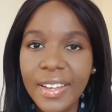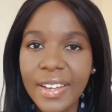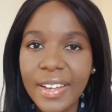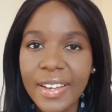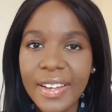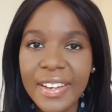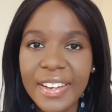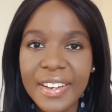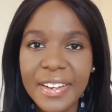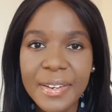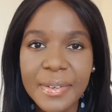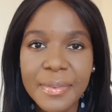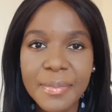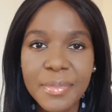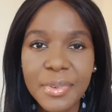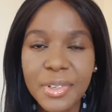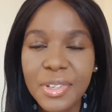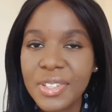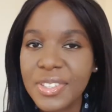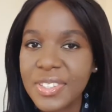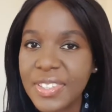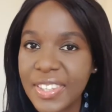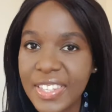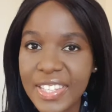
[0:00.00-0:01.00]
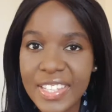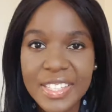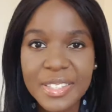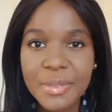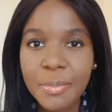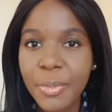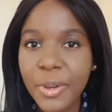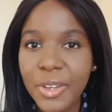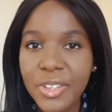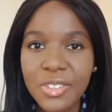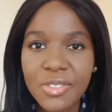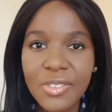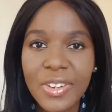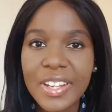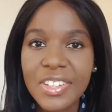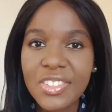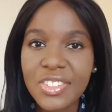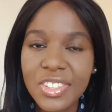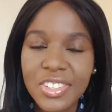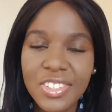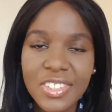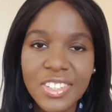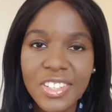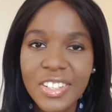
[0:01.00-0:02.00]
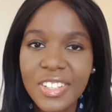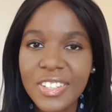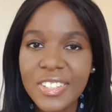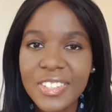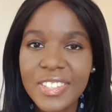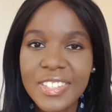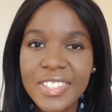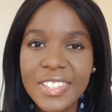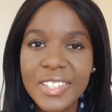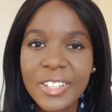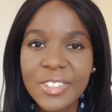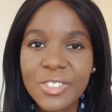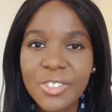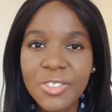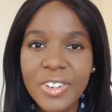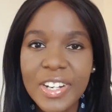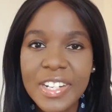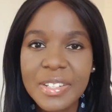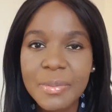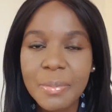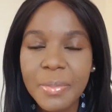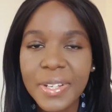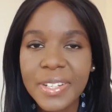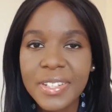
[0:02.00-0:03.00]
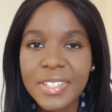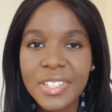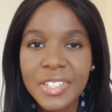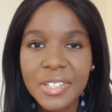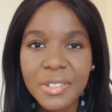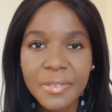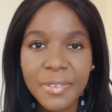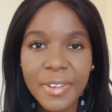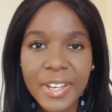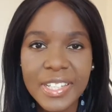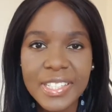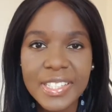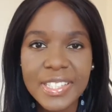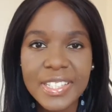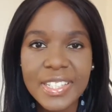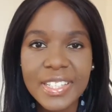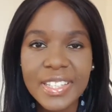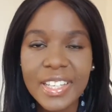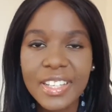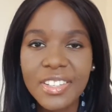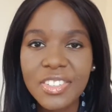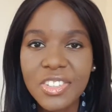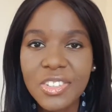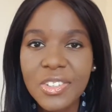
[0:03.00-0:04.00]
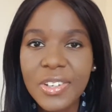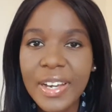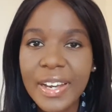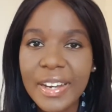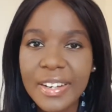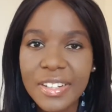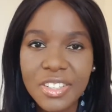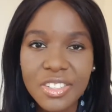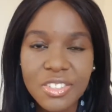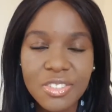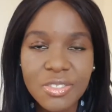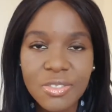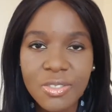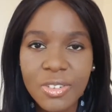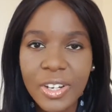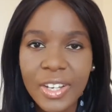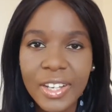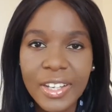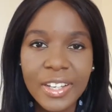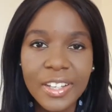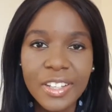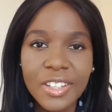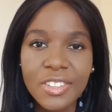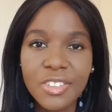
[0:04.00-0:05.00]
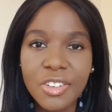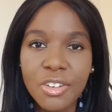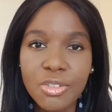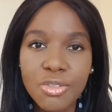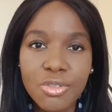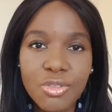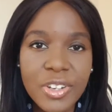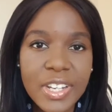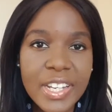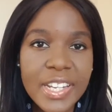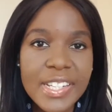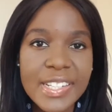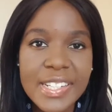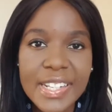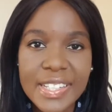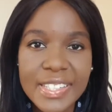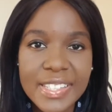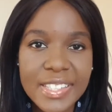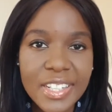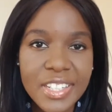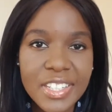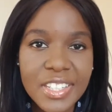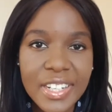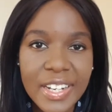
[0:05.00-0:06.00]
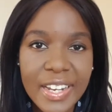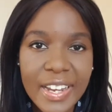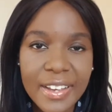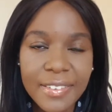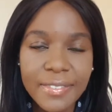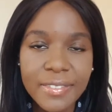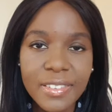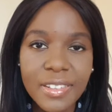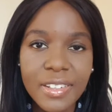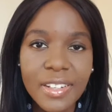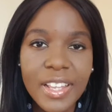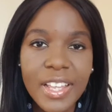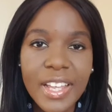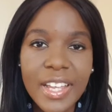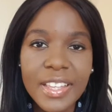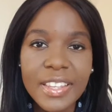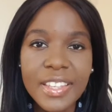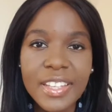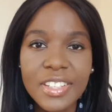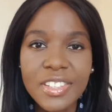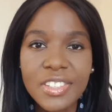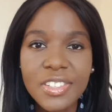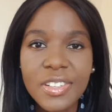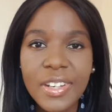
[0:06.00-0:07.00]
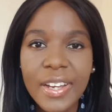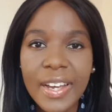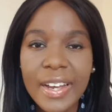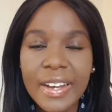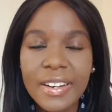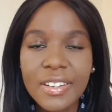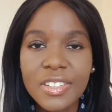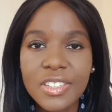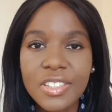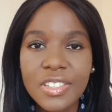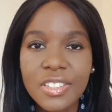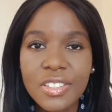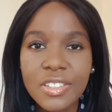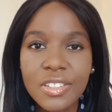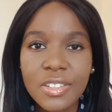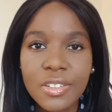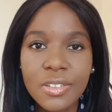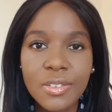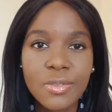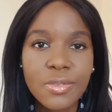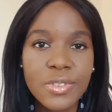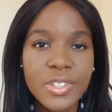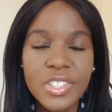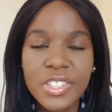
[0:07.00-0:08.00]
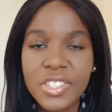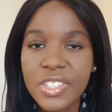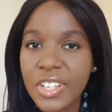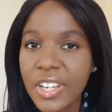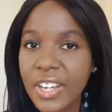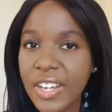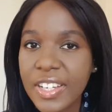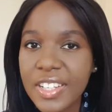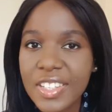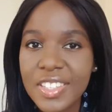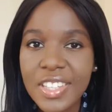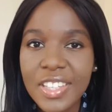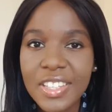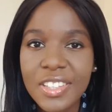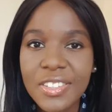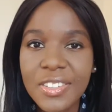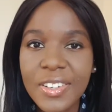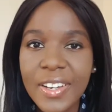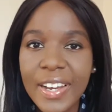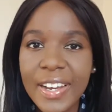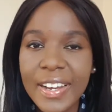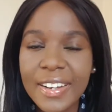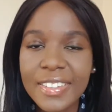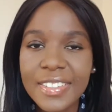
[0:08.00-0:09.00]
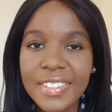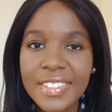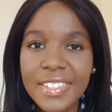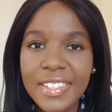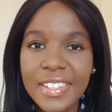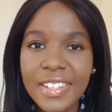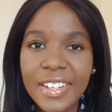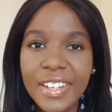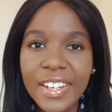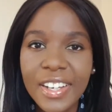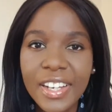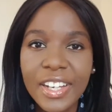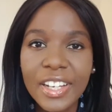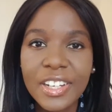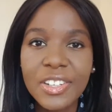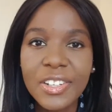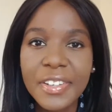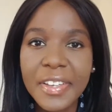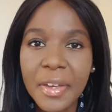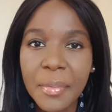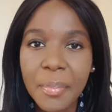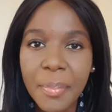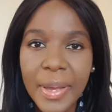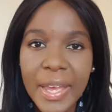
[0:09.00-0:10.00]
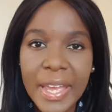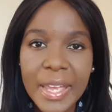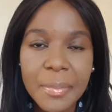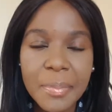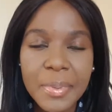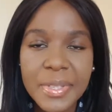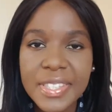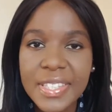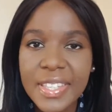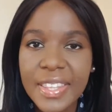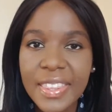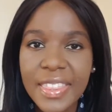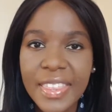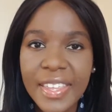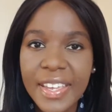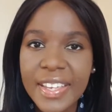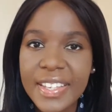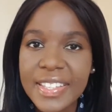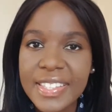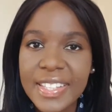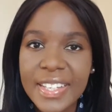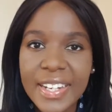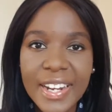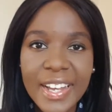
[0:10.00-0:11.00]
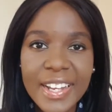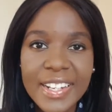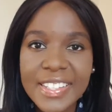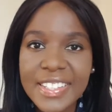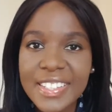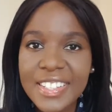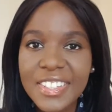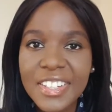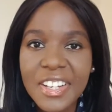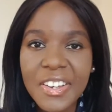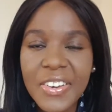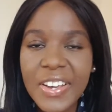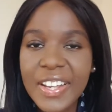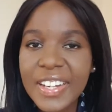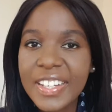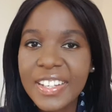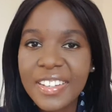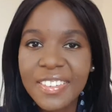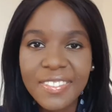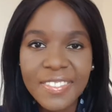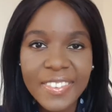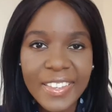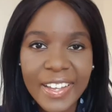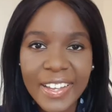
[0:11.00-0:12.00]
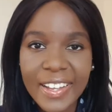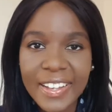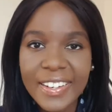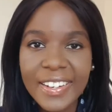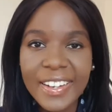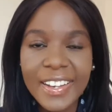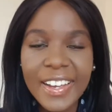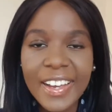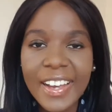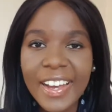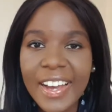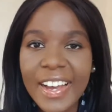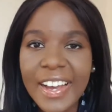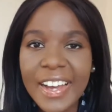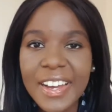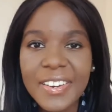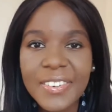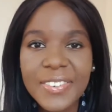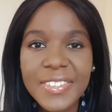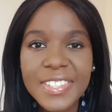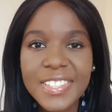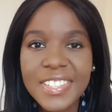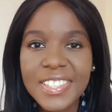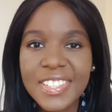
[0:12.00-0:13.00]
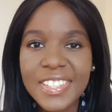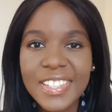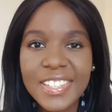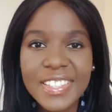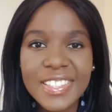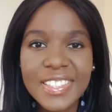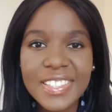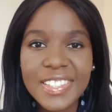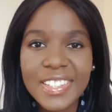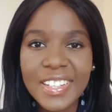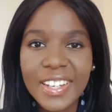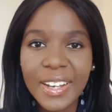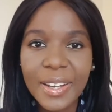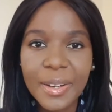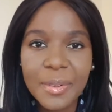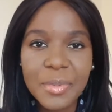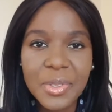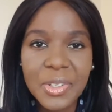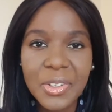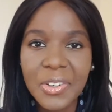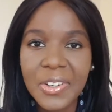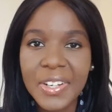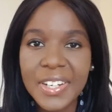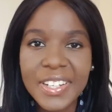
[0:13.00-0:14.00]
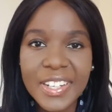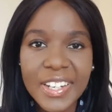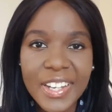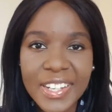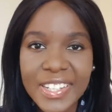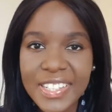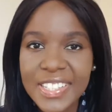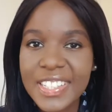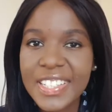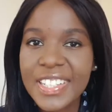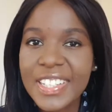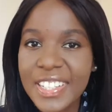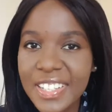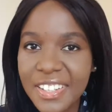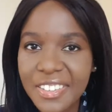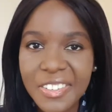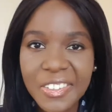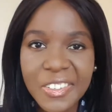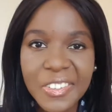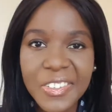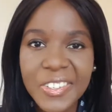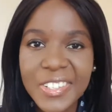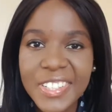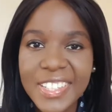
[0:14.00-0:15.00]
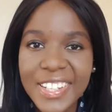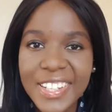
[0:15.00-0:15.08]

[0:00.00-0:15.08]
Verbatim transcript: um, because of these postgraduate students. They'd already been to university, they knew how to, you know, read at such a level, they knew how to research, they knew how to look at papers and things, and I didn't know any of that. I was just, um, you know, a 19 year old